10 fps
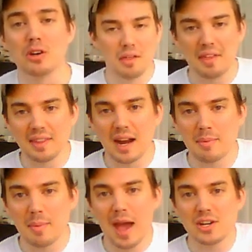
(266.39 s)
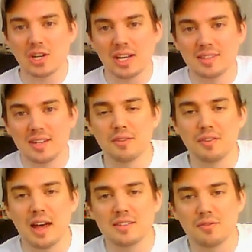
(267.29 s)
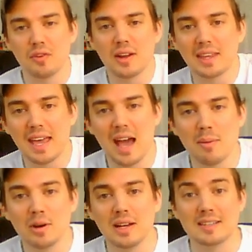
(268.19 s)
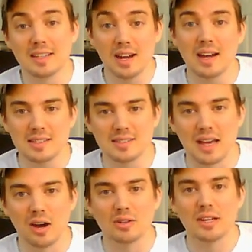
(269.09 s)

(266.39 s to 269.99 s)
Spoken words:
The thing that I'm imagining as it flies in front of the camera is a kite sound.